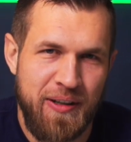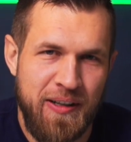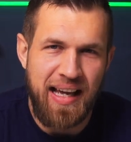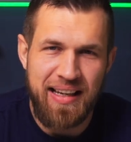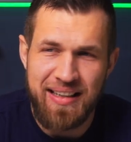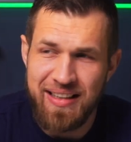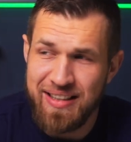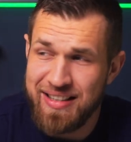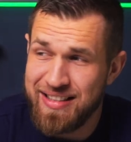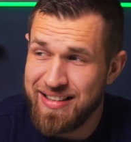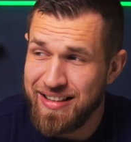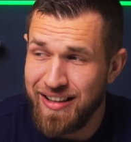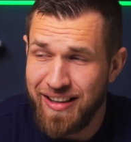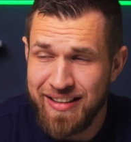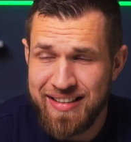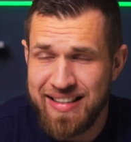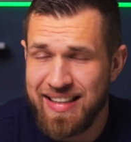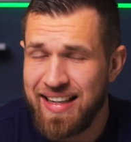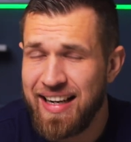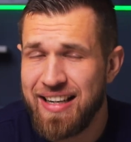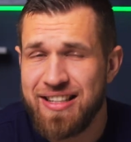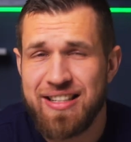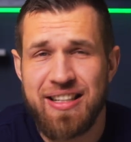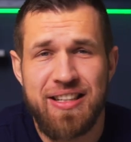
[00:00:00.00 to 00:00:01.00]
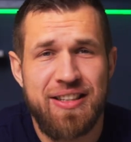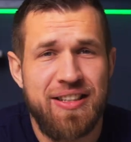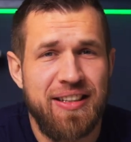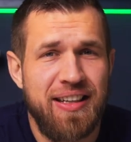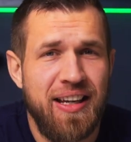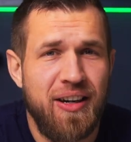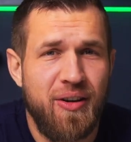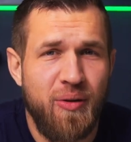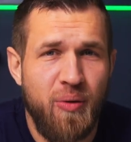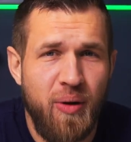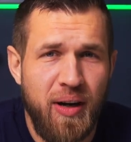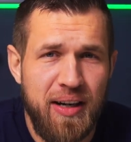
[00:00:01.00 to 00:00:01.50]
And it started actually to
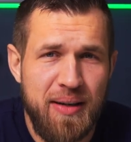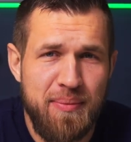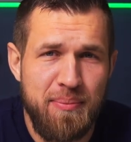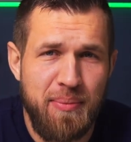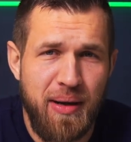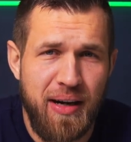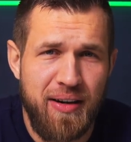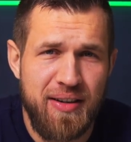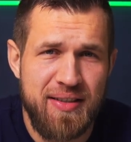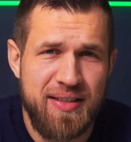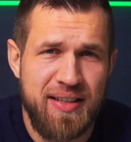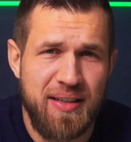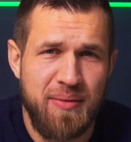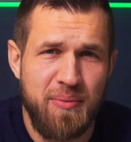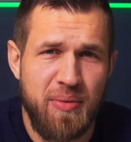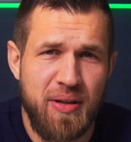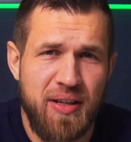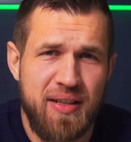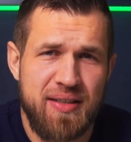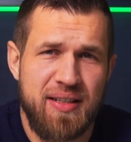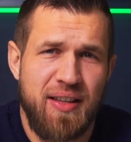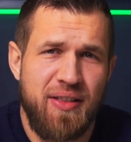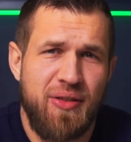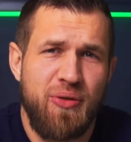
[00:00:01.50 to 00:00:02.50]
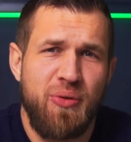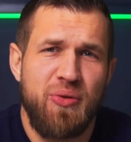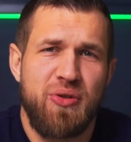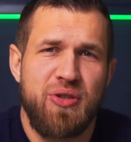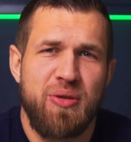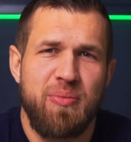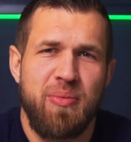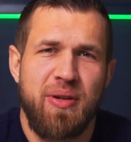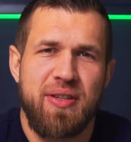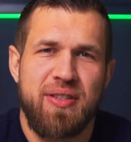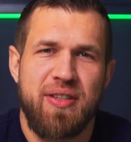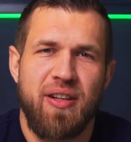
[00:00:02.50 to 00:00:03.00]
get quite embarrassing because I thought
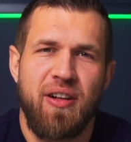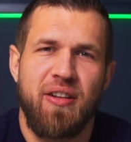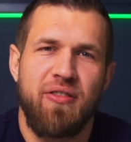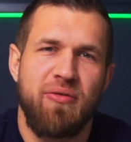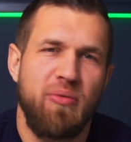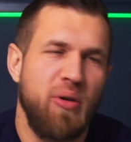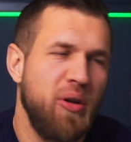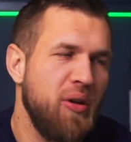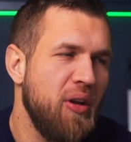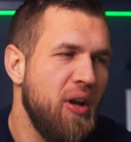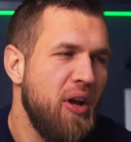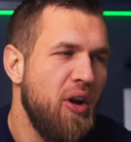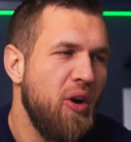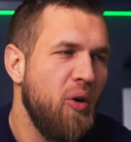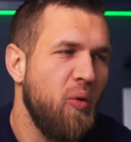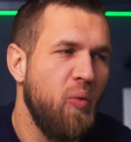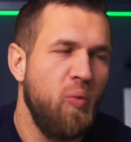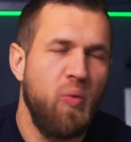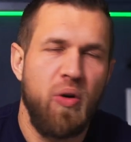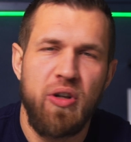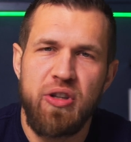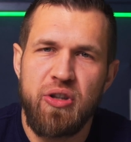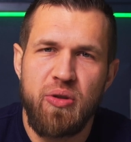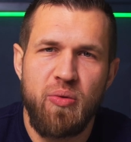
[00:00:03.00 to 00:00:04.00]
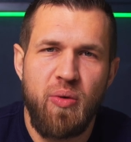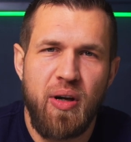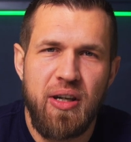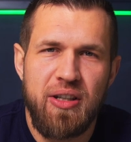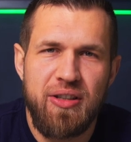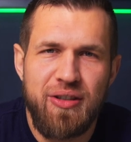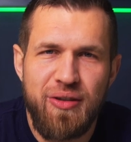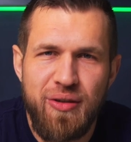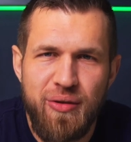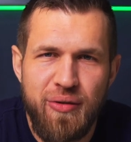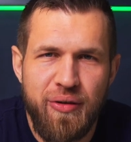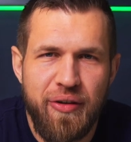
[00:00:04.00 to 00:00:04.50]
to myself, well, what do I
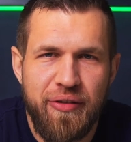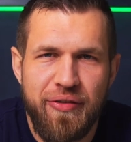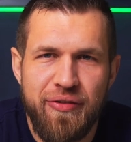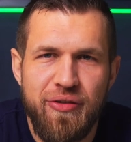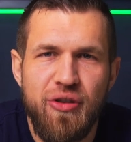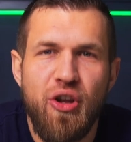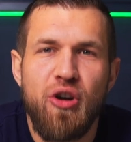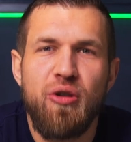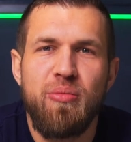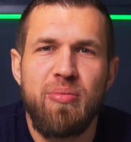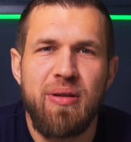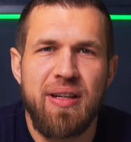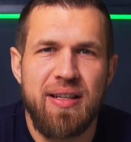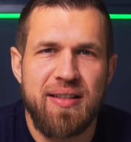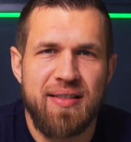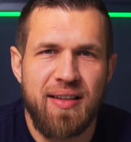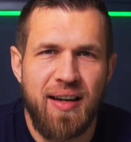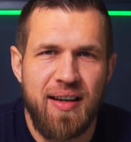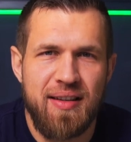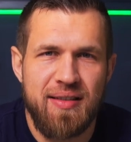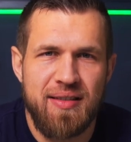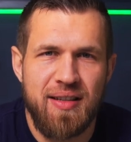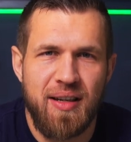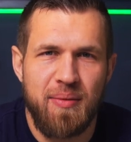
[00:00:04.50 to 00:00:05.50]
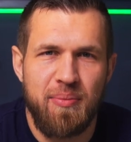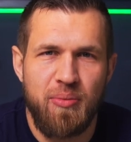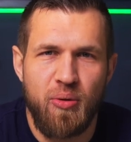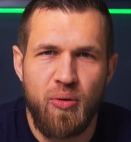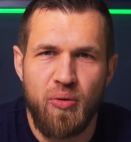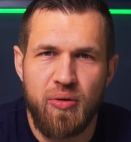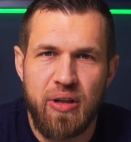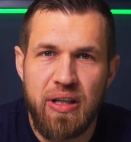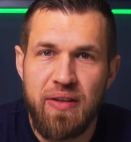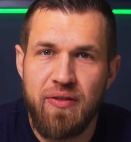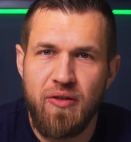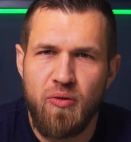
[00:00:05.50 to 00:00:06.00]
do if nobody signs up?
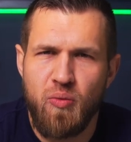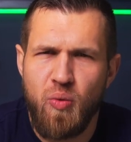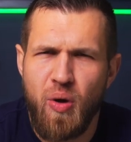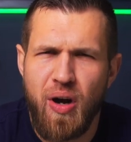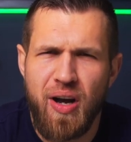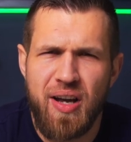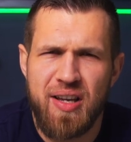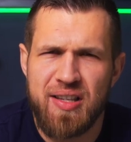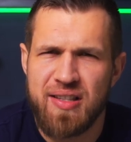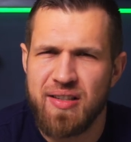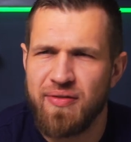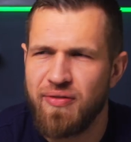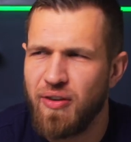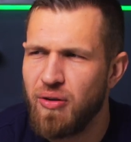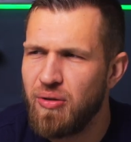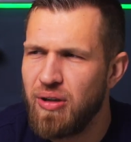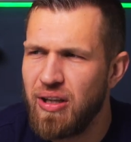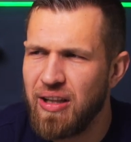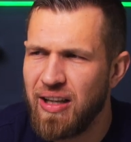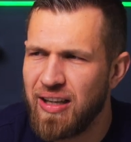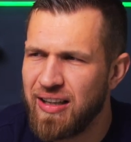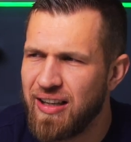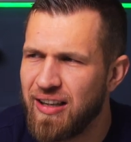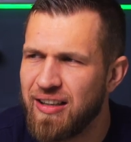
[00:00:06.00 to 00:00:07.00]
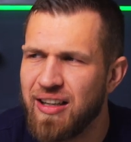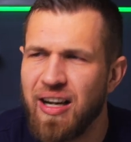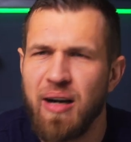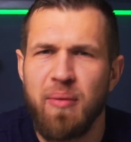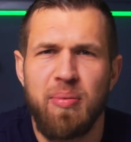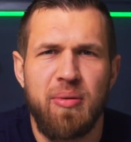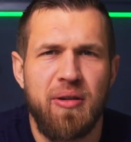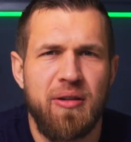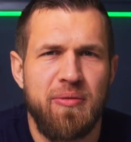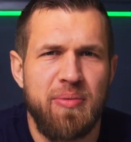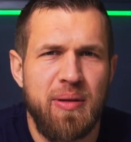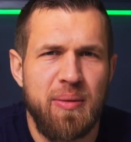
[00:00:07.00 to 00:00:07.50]
Or even worse, if only like a
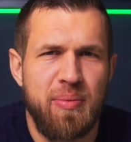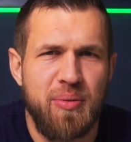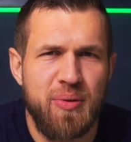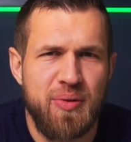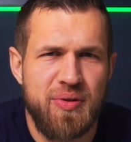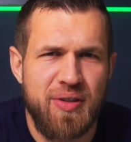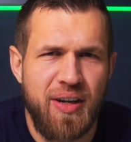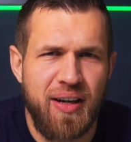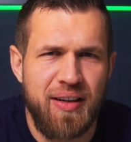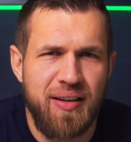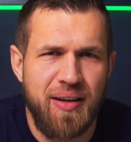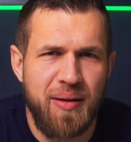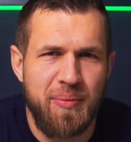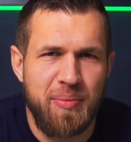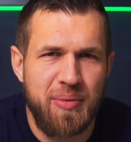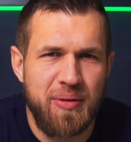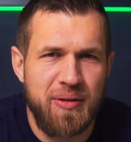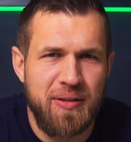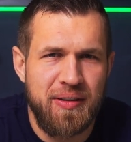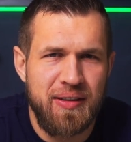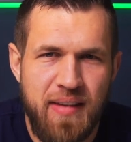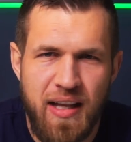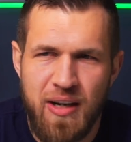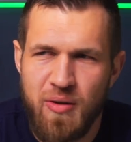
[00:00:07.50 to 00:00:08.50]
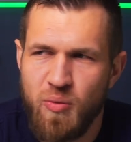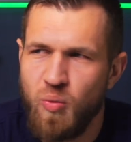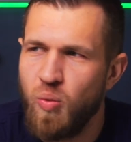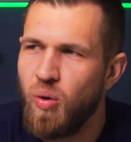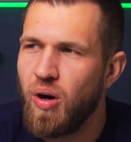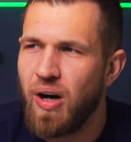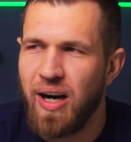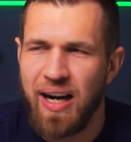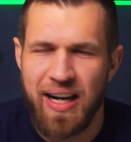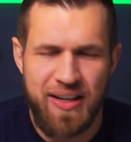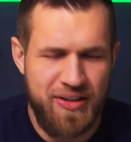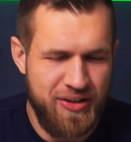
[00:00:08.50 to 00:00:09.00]
couple of people sign up? Then
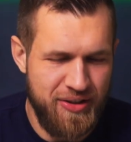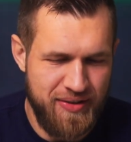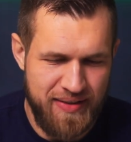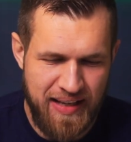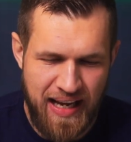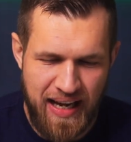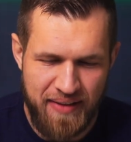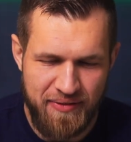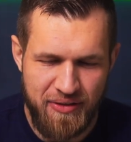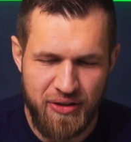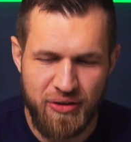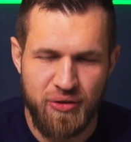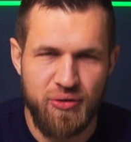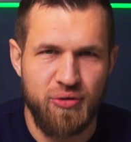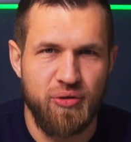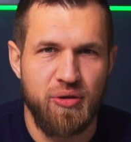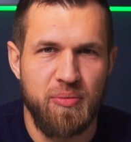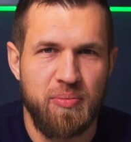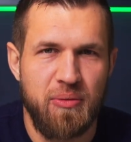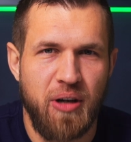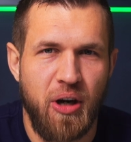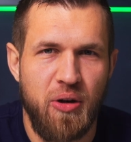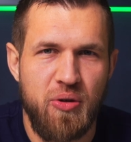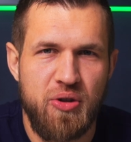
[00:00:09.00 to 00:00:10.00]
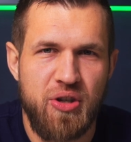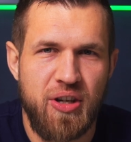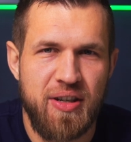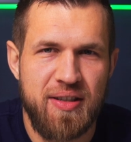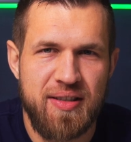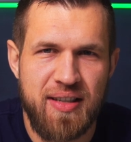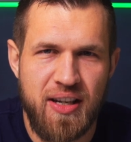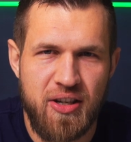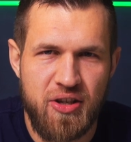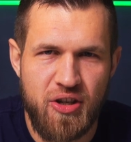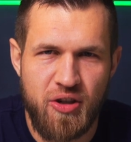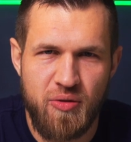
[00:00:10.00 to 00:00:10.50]
what, I just have a group coaching
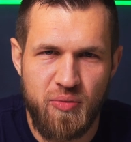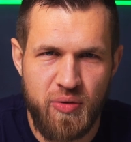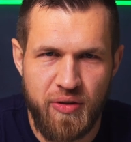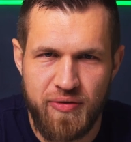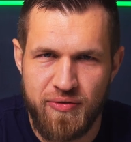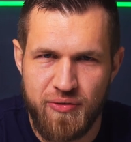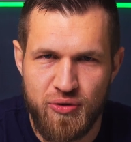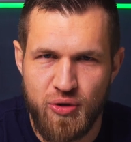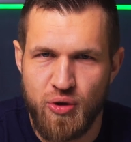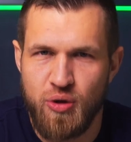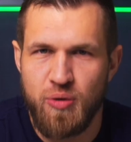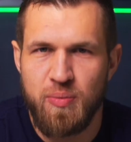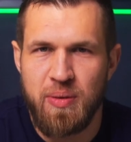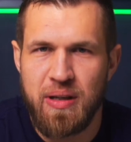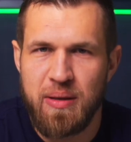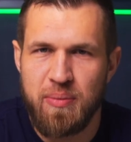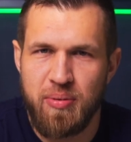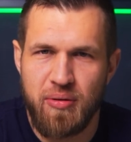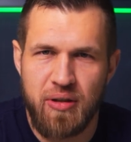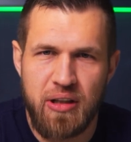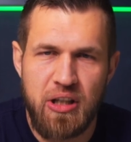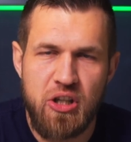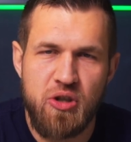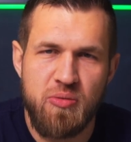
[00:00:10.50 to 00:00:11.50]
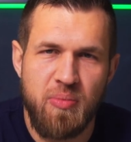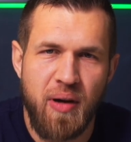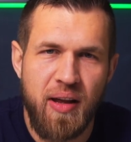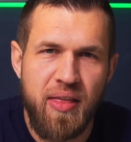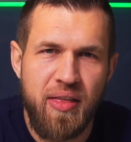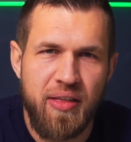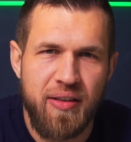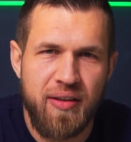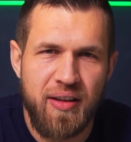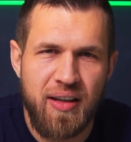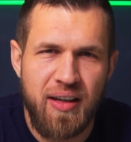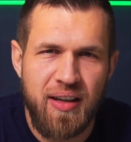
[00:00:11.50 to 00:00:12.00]
session with 2 people each
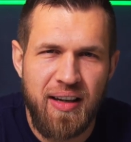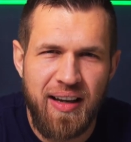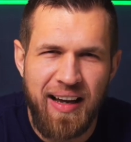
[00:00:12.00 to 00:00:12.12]
month?